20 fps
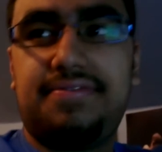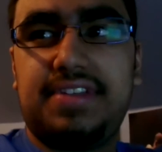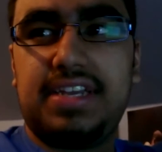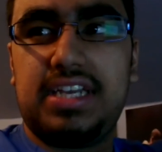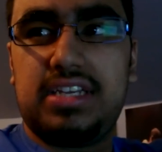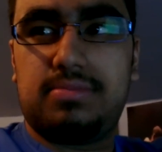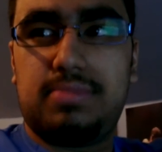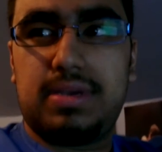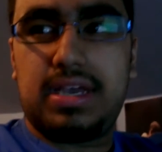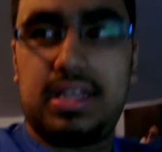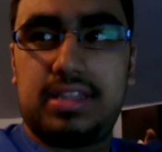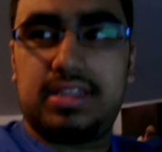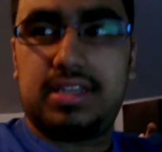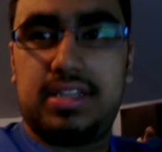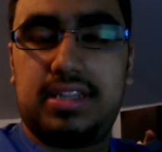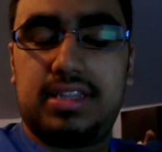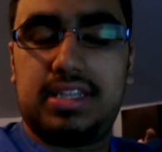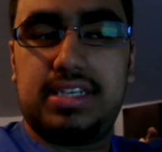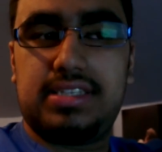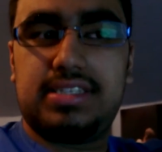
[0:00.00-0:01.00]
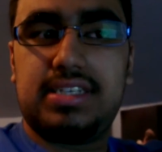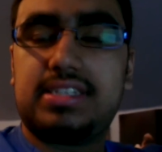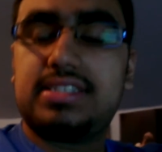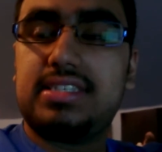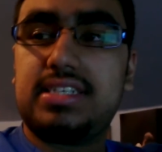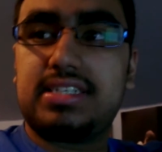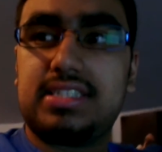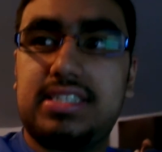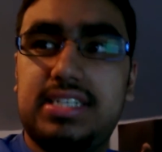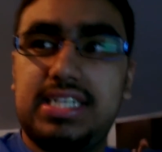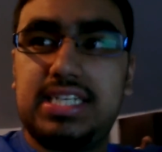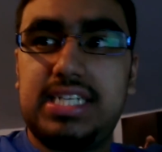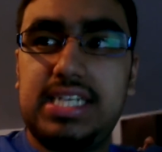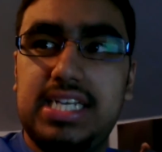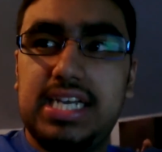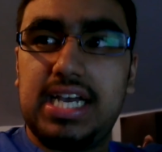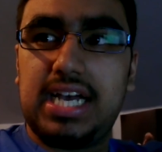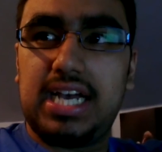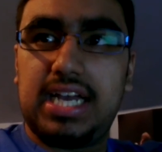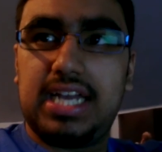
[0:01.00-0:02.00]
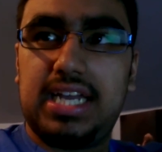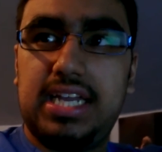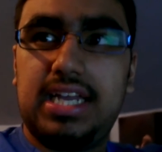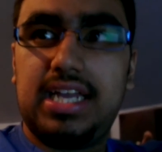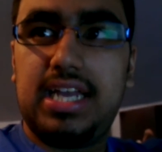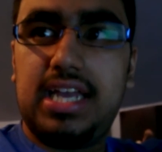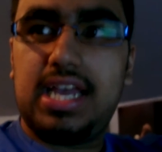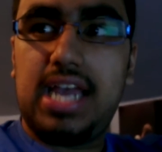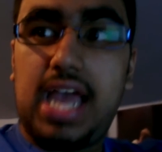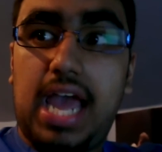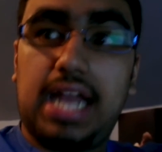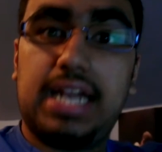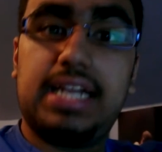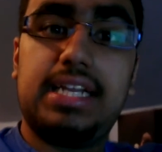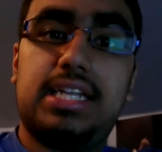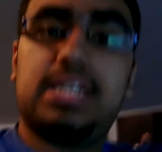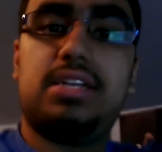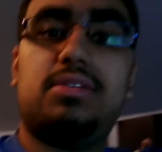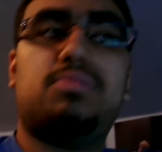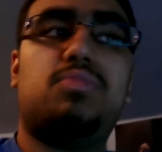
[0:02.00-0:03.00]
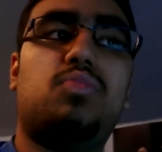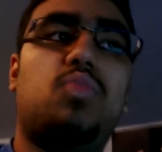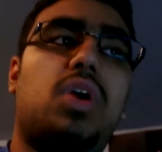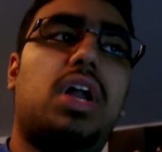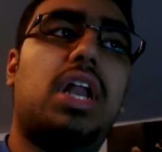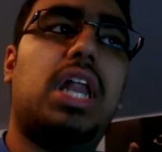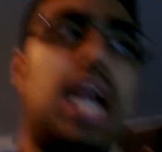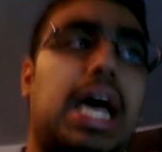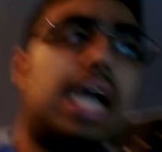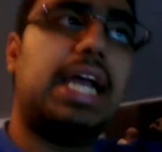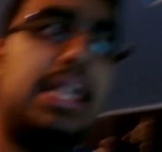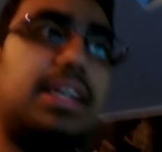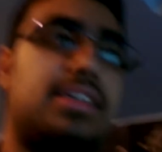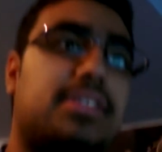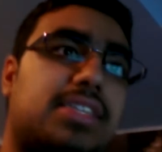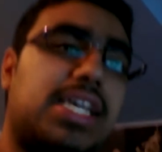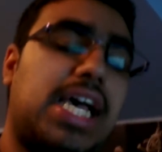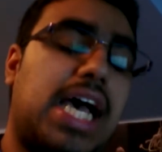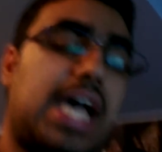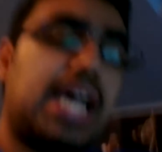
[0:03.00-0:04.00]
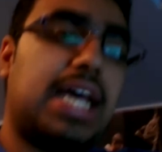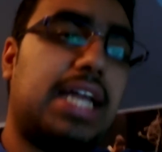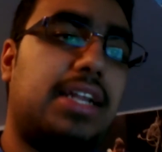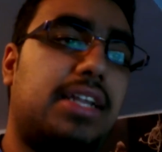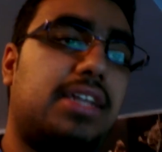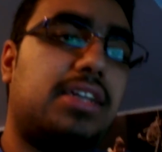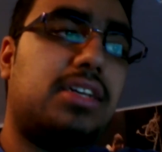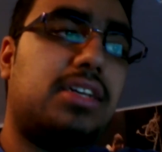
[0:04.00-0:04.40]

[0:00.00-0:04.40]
is better than the 660 Ti. And what Linus had,